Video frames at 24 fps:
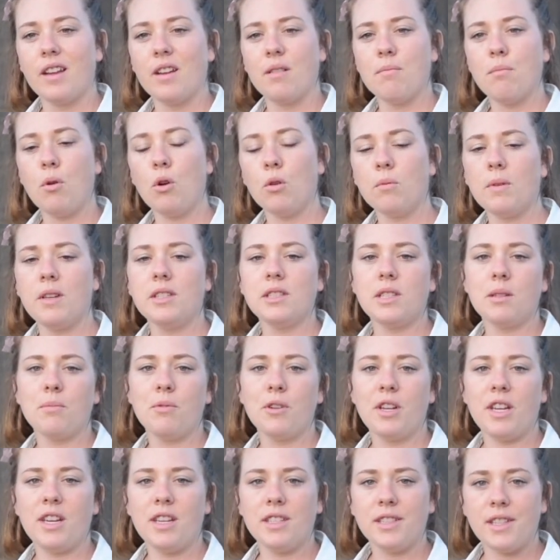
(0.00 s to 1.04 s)
Pole beans are
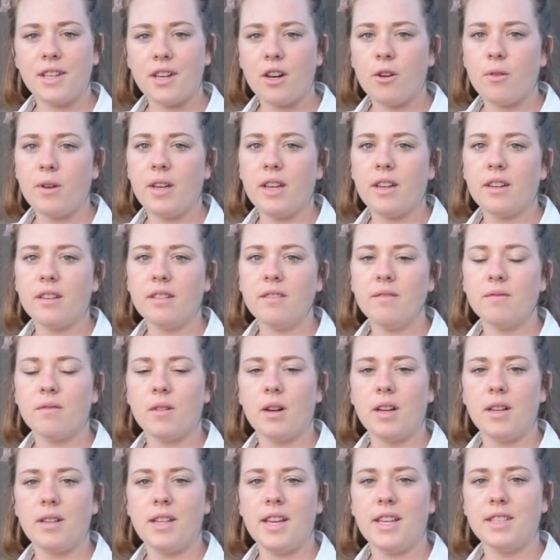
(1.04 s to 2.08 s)
pretty easygoing
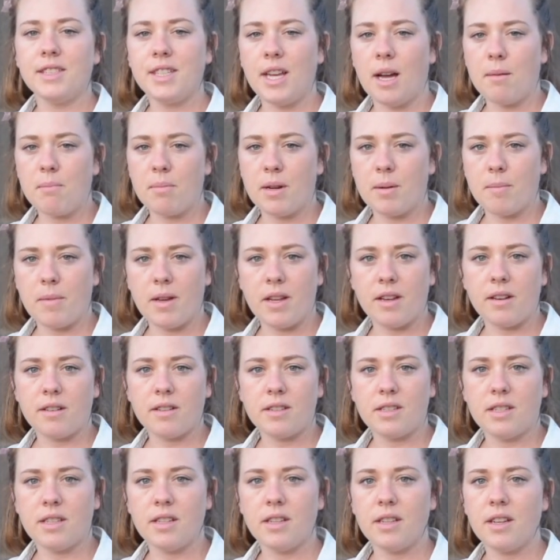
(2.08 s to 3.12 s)
and in temperament.
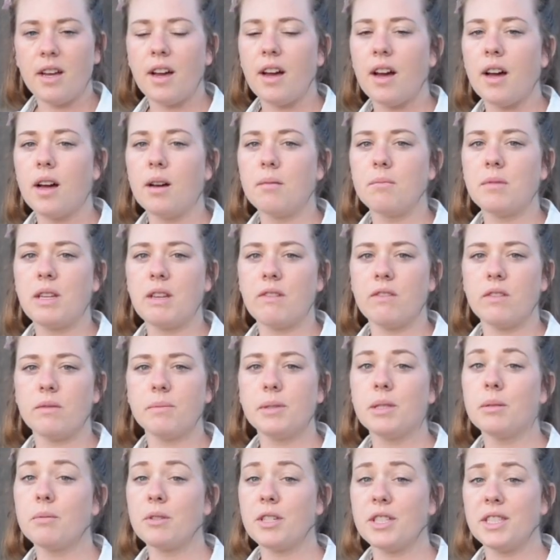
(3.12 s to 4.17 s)
Give them
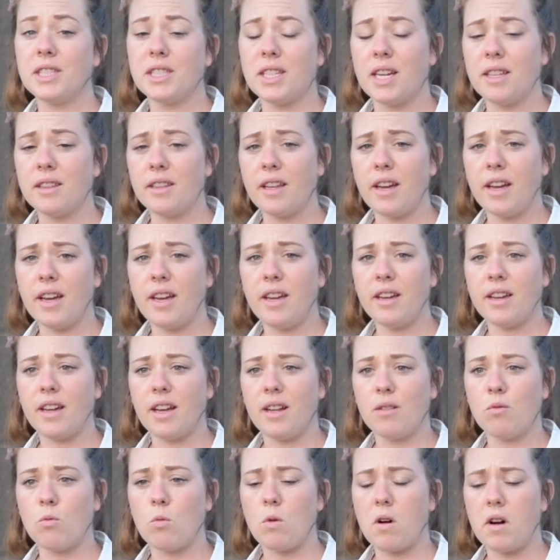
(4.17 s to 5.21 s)
some good sunlight
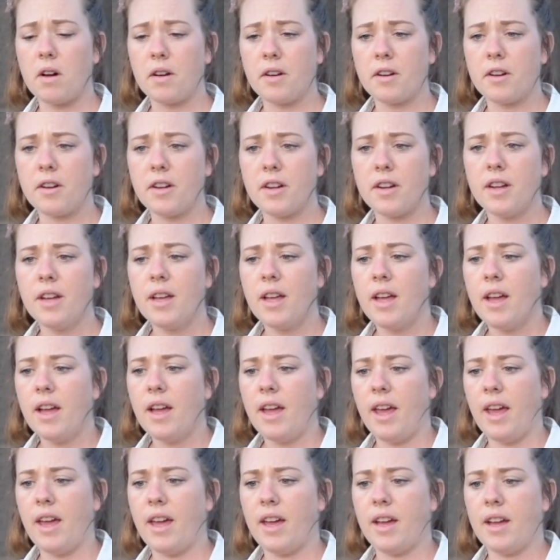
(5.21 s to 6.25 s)
and water,
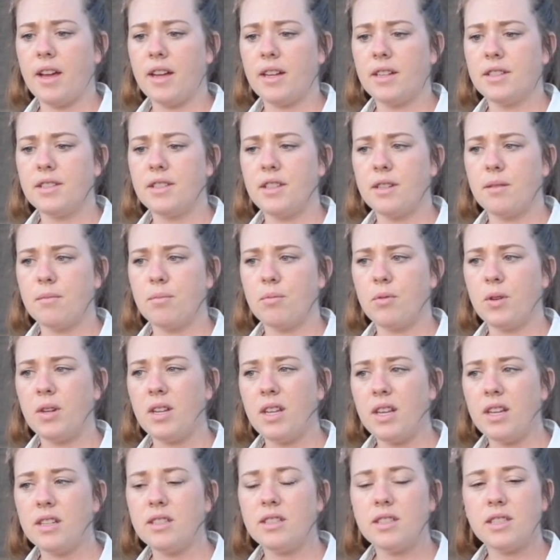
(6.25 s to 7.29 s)
and they're
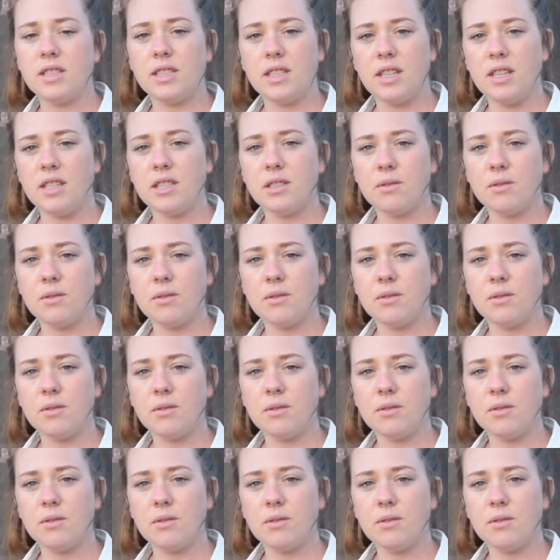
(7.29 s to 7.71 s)
pretty disease